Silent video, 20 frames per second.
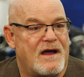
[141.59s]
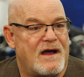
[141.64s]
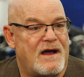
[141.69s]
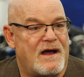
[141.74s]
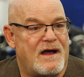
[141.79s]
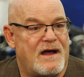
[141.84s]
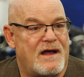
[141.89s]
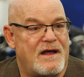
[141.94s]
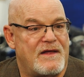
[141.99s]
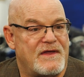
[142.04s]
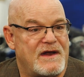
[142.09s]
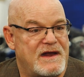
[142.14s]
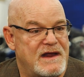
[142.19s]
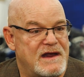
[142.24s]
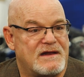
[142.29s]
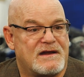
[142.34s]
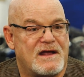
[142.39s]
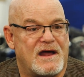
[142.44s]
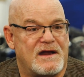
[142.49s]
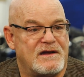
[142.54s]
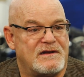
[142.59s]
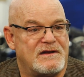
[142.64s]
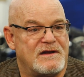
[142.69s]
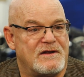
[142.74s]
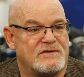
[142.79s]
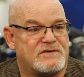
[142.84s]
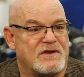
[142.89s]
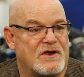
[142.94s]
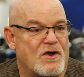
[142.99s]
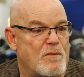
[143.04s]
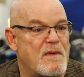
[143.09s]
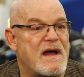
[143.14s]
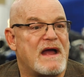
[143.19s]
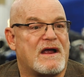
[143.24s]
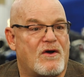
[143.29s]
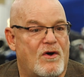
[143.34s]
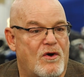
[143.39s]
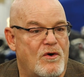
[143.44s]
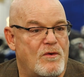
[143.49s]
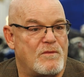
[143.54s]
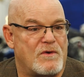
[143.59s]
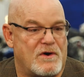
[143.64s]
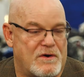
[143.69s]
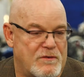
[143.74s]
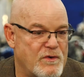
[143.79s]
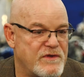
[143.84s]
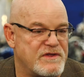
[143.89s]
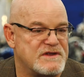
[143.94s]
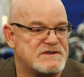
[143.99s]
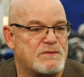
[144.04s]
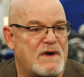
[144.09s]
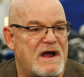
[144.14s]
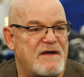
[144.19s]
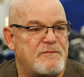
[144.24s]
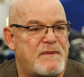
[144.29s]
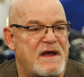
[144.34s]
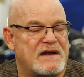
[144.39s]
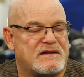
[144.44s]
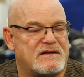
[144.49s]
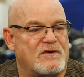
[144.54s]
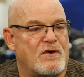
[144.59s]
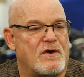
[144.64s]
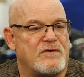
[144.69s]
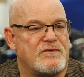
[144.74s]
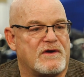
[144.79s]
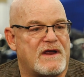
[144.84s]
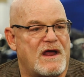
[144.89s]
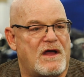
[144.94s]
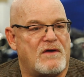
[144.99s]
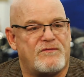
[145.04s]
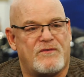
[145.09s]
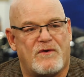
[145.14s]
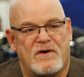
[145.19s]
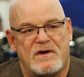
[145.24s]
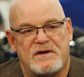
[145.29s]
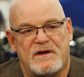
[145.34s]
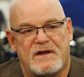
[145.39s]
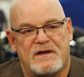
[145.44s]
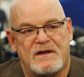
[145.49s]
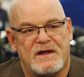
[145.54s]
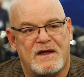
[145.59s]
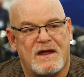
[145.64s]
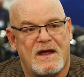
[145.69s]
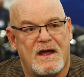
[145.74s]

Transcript: that he had cut a deal to go back home or with his wife back to Northern California,